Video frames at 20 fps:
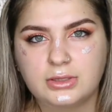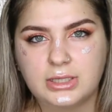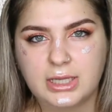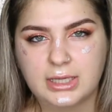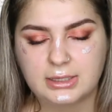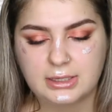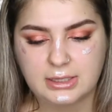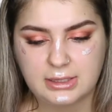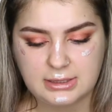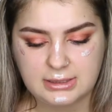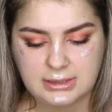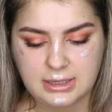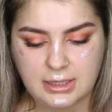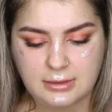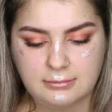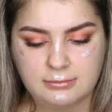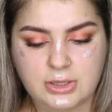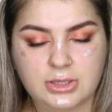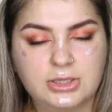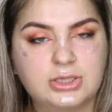Techniques
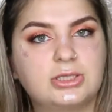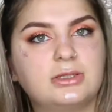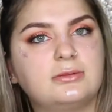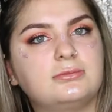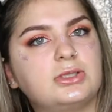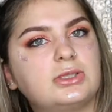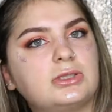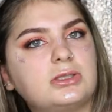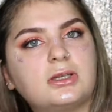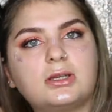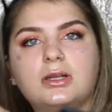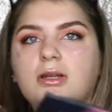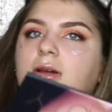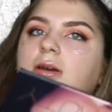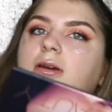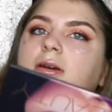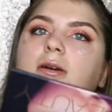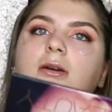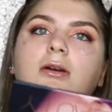setting brush, and I'm just going to